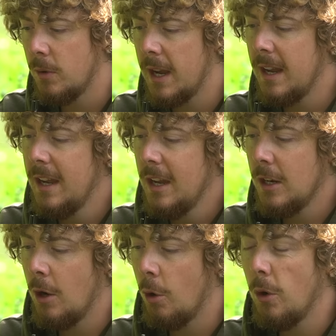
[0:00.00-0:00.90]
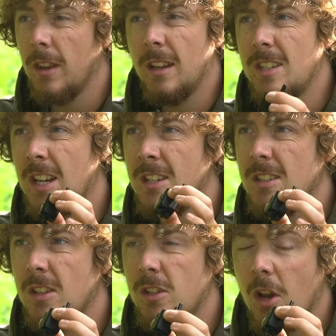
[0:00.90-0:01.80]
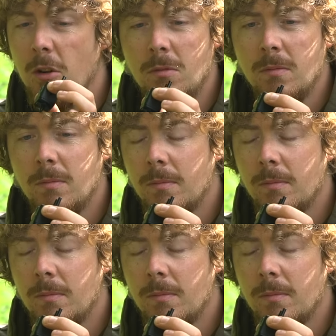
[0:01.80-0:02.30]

that. Go along and I can change the tone.